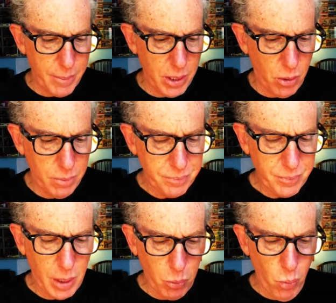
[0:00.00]
You know,
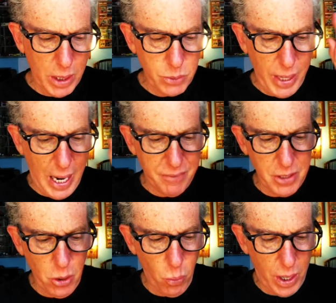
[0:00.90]
number one is we have
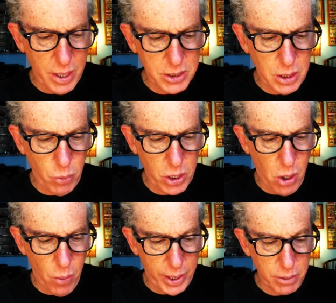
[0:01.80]
to know where it is that we're
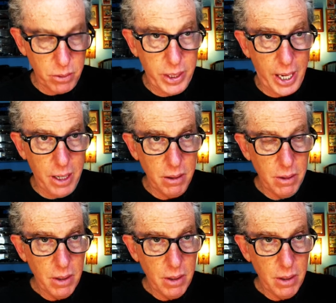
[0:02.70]
going, okay?